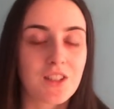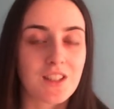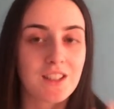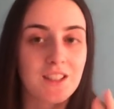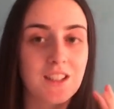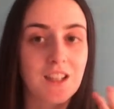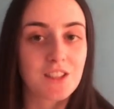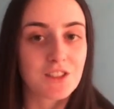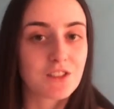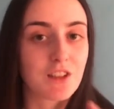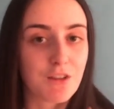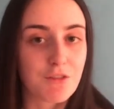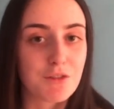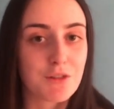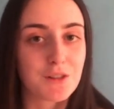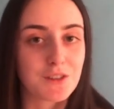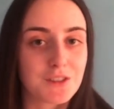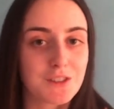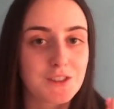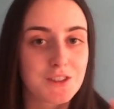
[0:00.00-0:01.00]
I did answer
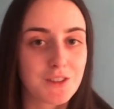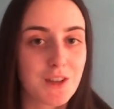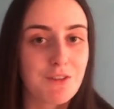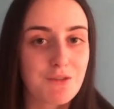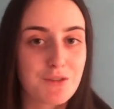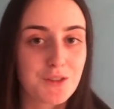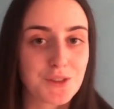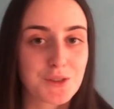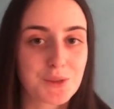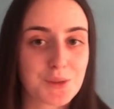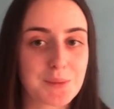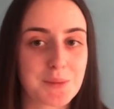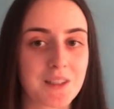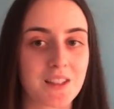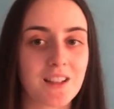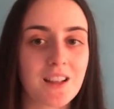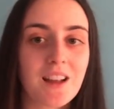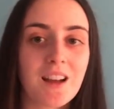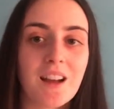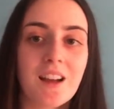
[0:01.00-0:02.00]
everyone's, so everyone's will be
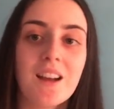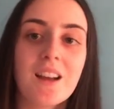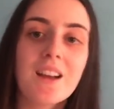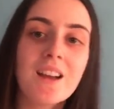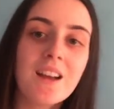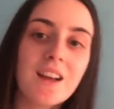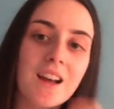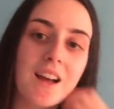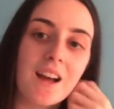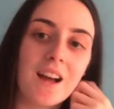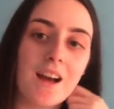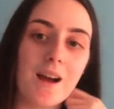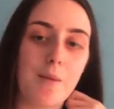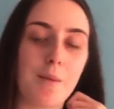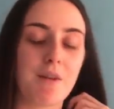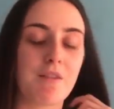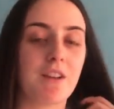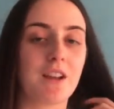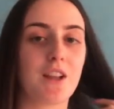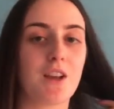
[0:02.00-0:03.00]
there.
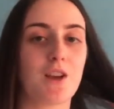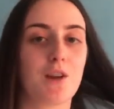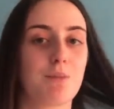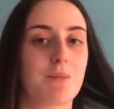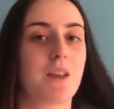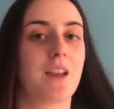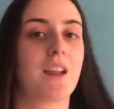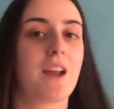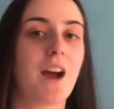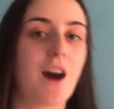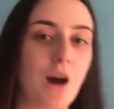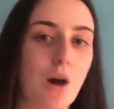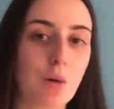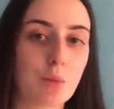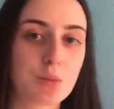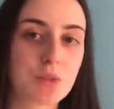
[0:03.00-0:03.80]
I really hope that it helps,